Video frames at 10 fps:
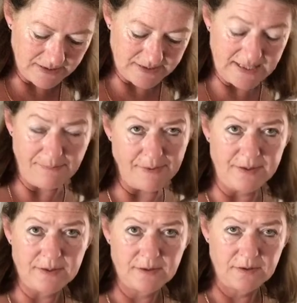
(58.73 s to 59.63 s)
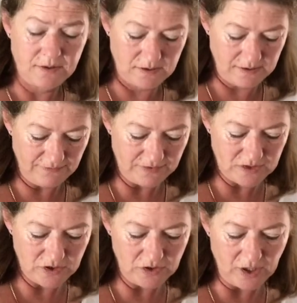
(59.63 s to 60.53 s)
is tepid. If it's
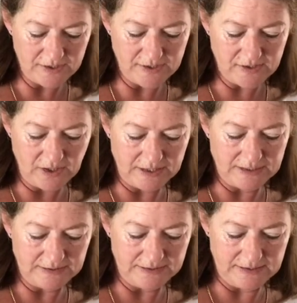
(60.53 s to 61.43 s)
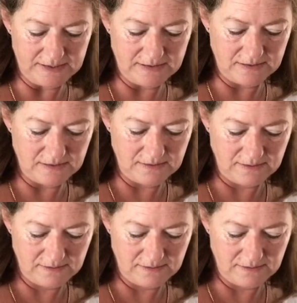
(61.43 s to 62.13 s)
too hot, it's going to kill the yeast.